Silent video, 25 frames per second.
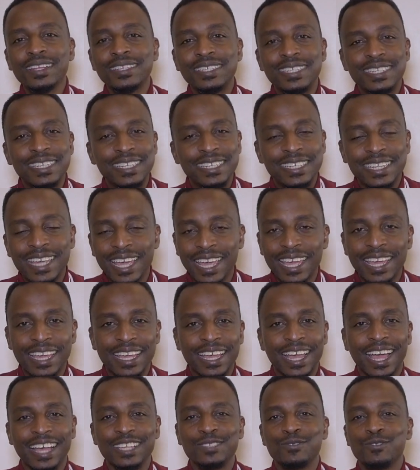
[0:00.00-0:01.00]

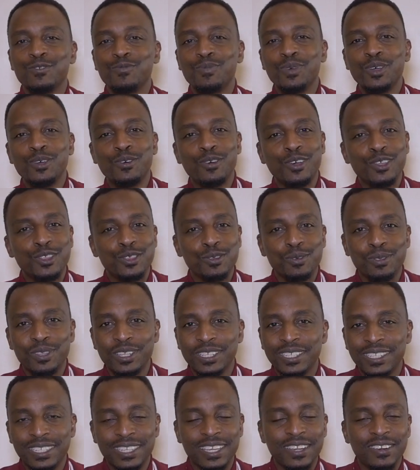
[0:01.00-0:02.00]
today, as we've been going through
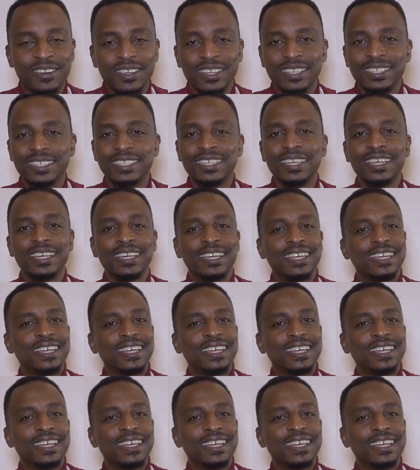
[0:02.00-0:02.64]
this series,